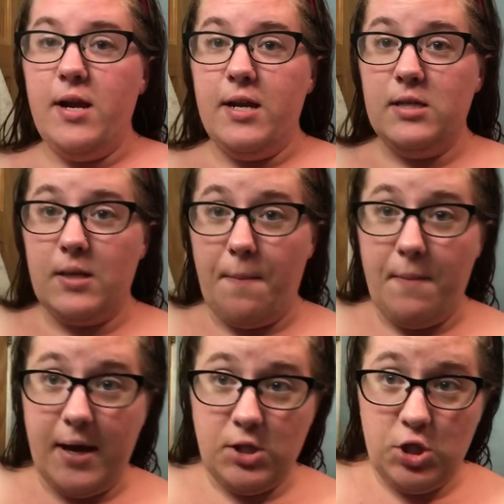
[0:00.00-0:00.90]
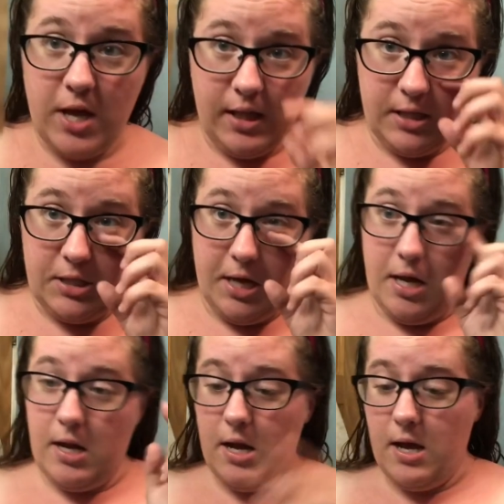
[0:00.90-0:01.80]
is my
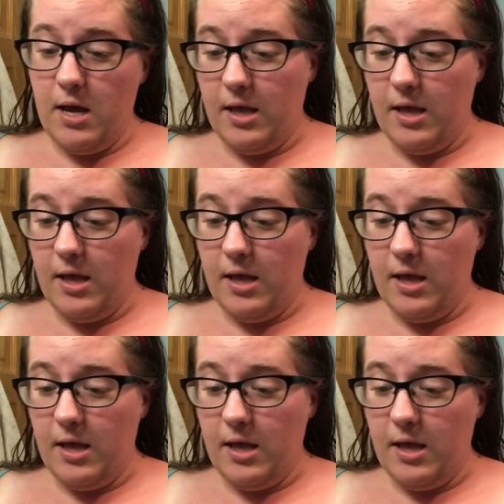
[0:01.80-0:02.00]
gelatin.